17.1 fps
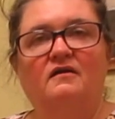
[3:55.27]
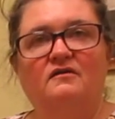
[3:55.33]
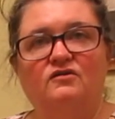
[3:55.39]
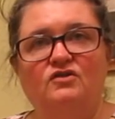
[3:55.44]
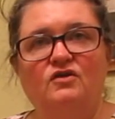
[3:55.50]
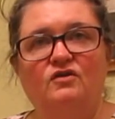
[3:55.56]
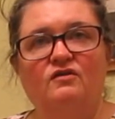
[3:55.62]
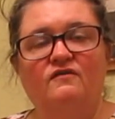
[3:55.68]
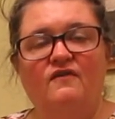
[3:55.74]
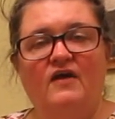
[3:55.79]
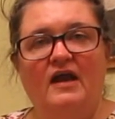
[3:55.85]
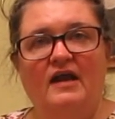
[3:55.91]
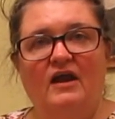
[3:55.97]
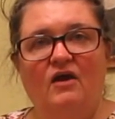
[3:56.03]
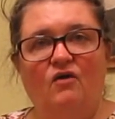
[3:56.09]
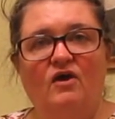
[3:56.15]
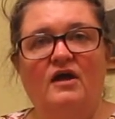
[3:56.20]
to the
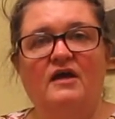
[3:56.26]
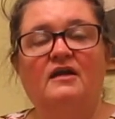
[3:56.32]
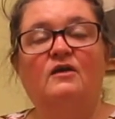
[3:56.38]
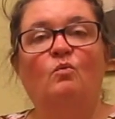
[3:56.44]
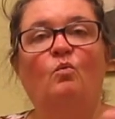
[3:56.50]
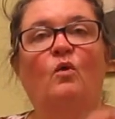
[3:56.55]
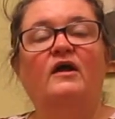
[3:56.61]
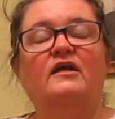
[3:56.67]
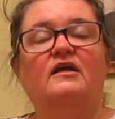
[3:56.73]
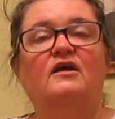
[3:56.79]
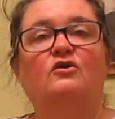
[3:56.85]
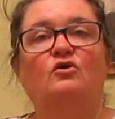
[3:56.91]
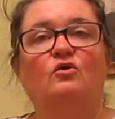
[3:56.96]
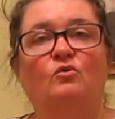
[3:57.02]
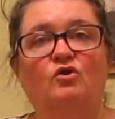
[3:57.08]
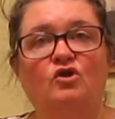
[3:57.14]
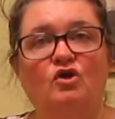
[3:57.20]
veterinarian, and what can
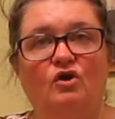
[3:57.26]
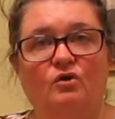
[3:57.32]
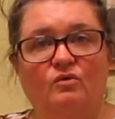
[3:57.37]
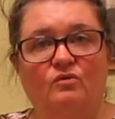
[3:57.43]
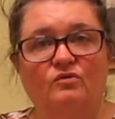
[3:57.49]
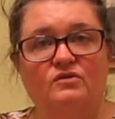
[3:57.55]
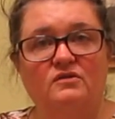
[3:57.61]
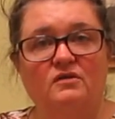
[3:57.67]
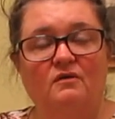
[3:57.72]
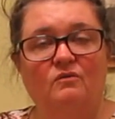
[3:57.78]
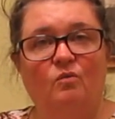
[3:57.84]
you use